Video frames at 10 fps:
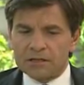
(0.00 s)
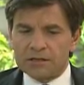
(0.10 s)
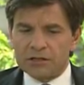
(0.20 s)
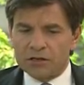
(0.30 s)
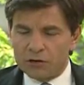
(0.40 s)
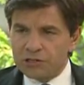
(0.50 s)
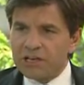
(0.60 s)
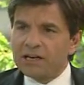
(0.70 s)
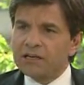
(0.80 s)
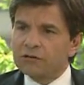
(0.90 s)

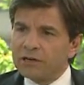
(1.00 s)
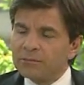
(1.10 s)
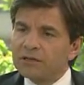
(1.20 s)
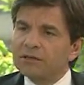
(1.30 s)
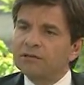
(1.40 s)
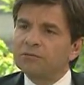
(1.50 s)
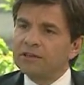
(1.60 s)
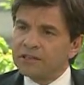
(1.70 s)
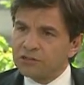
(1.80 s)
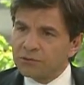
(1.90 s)
negotiate an agreement
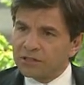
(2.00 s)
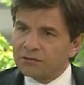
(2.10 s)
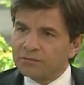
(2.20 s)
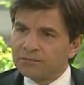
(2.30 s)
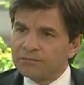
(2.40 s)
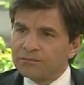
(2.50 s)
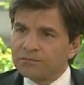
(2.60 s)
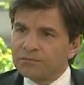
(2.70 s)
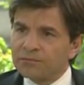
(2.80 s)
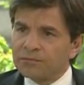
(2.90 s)
with Israel
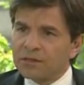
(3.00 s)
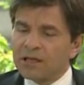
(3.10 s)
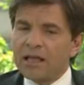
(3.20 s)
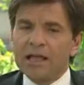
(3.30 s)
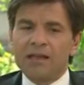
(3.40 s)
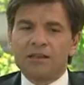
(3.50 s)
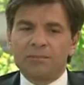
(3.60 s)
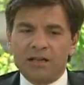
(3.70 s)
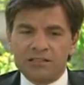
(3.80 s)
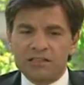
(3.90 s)
and the
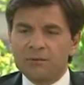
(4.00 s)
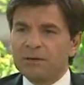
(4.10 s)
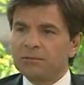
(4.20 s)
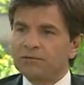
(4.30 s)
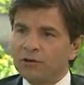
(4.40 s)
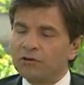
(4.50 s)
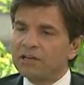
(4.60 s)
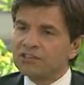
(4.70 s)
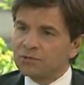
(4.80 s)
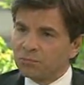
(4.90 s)
Palestinian people vote
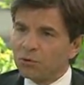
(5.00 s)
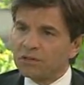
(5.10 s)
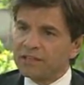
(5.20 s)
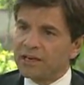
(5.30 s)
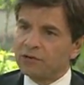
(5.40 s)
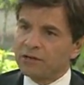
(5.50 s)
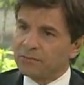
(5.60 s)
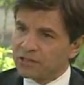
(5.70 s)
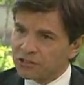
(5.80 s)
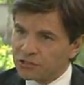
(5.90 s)
and support that agreement as